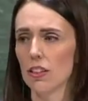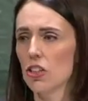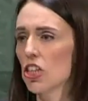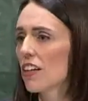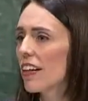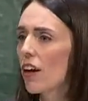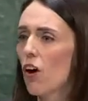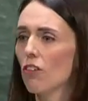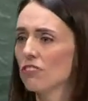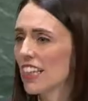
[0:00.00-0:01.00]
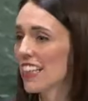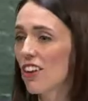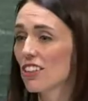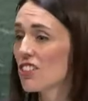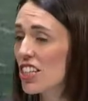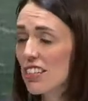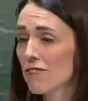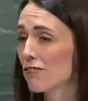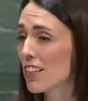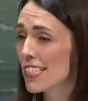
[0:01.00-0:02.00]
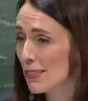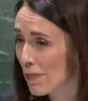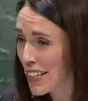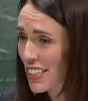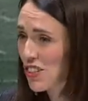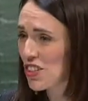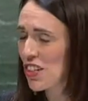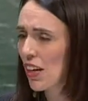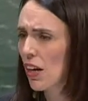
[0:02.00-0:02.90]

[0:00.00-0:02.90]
the sharing of technology and free speech,